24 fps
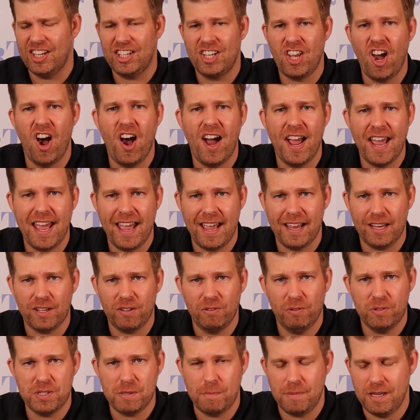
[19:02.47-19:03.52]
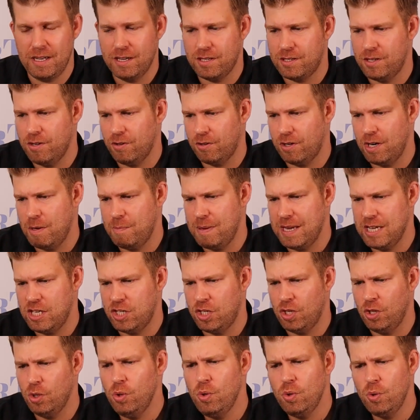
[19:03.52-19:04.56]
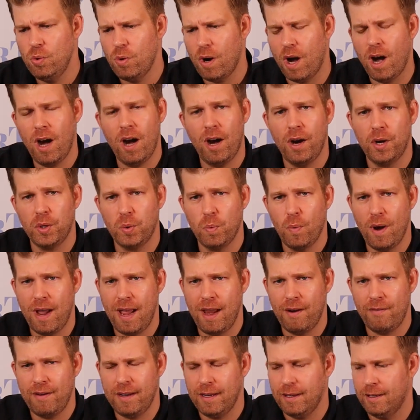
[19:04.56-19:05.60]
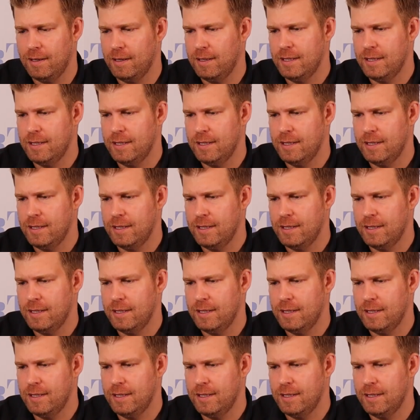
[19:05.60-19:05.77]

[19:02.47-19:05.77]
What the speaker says: kayak or something that's not going to be too hard wearing.